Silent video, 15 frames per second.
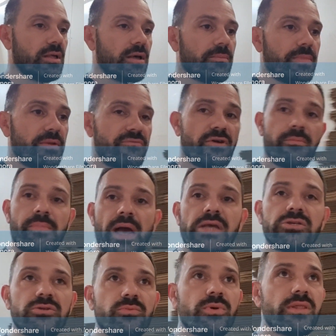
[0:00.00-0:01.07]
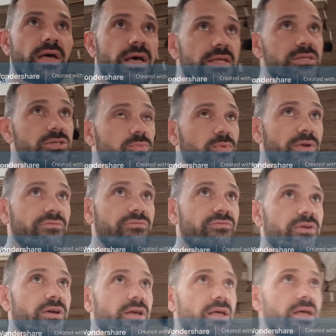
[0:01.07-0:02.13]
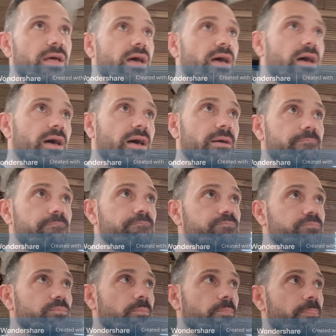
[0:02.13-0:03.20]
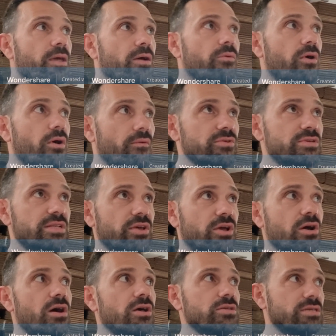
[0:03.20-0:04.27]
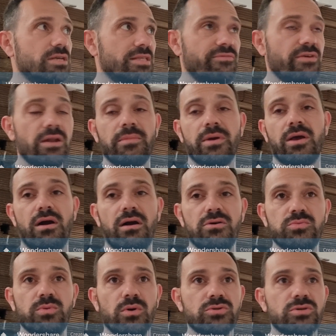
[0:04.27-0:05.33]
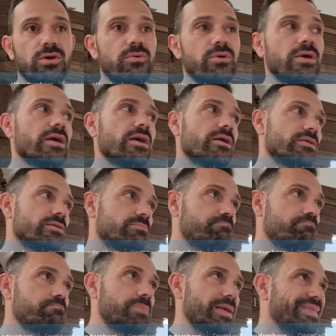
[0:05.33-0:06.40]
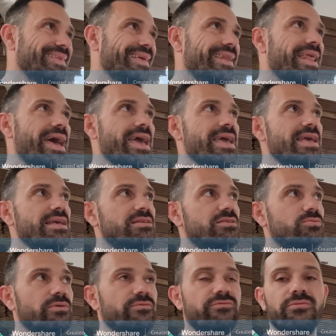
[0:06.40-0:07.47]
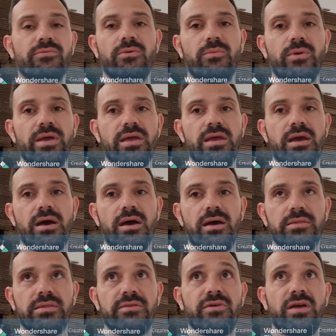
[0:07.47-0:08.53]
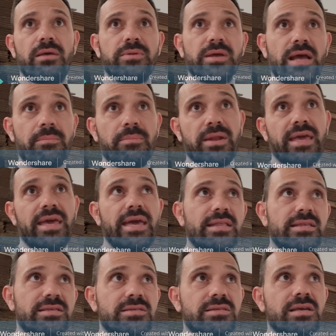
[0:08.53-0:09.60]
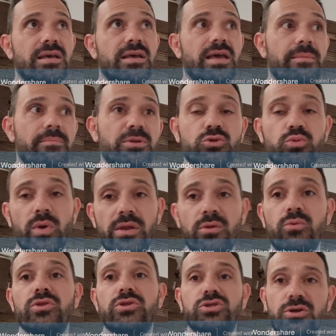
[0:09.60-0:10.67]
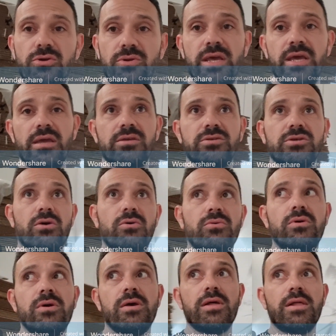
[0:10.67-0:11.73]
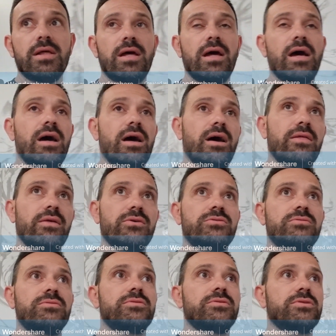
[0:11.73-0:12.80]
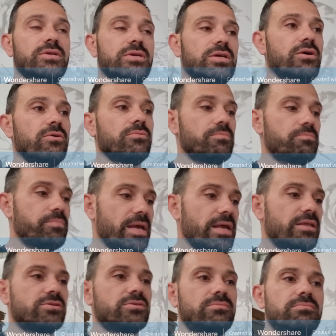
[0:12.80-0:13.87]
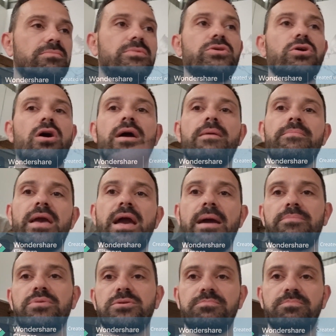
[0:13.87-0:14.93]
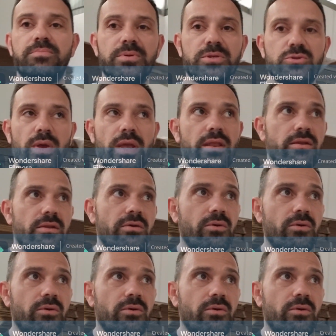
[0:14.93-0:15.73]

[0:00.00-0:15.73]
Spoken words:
been very patient with us. We've obviously the car's a development car as well, so there's been delays. We developed a couple of kits in between all the tuning, so there's big time gaps between